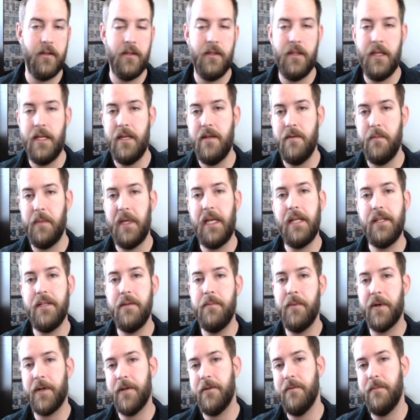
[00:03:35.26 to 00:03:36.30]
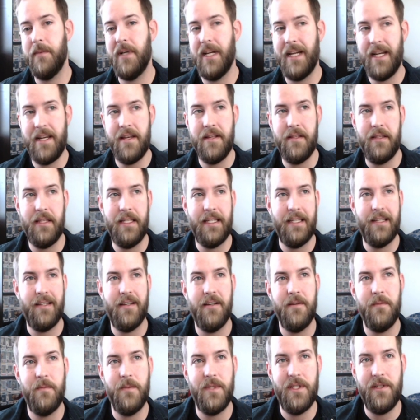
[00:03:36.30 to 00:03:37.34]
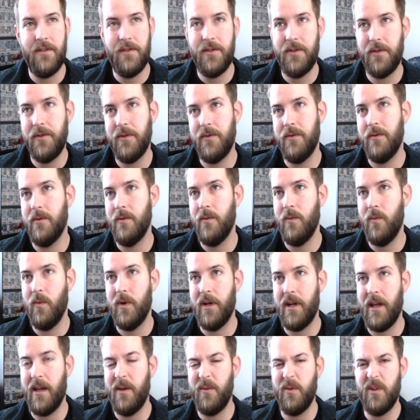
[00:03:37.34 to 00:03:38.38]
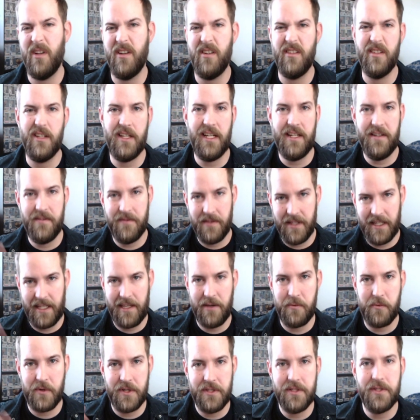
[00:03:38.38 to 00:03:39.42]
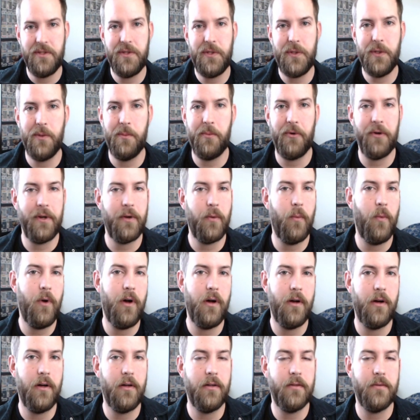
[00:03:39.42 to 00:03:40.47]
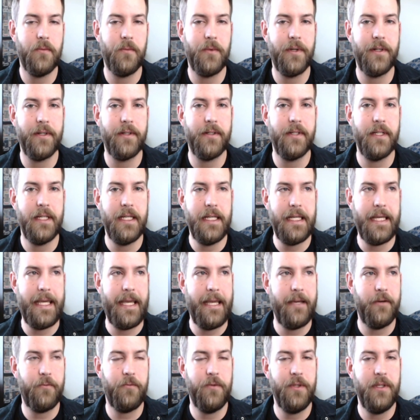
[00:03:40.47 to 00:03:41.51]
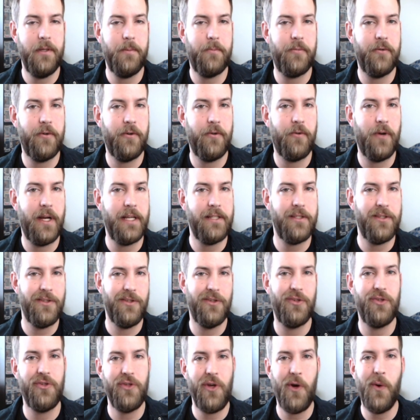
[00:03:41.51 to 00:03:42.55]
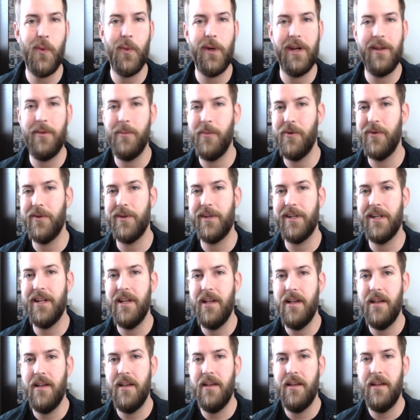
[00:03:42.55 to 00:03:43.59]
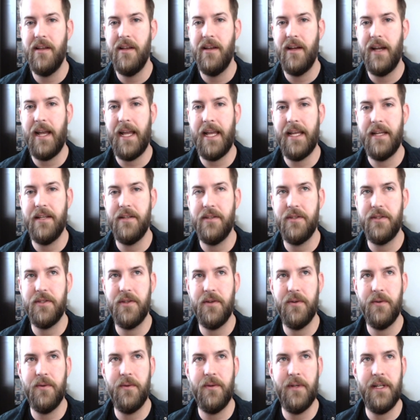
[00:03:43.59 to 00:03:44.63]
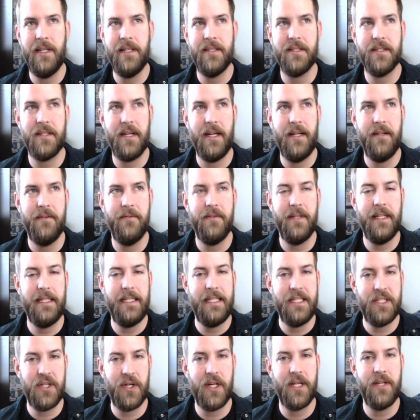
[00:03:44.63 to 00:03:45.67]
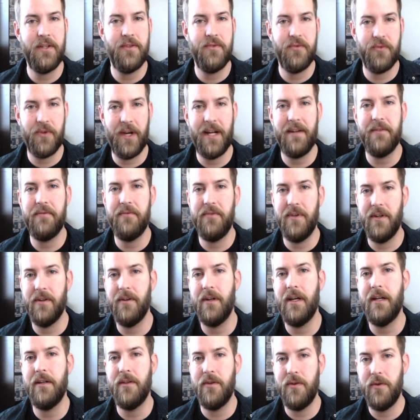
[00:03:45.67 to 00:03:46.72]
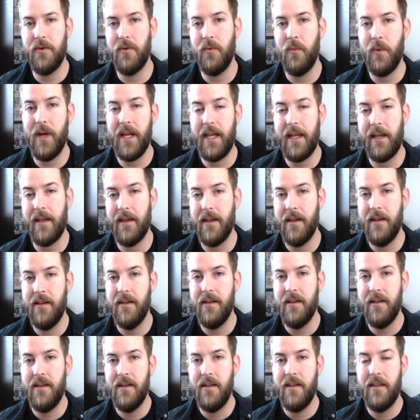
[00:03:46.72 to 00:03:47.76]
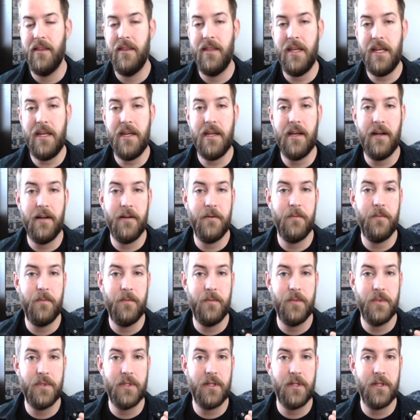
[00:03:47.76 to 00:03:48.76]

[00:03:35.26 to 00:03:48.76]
then P.T. Barnum kind of like comes into what I would call kind of like he runs into a brick wall where he can't really progress the show anymore, and so it's kind of like he's going to try to figure out a new way. Then comes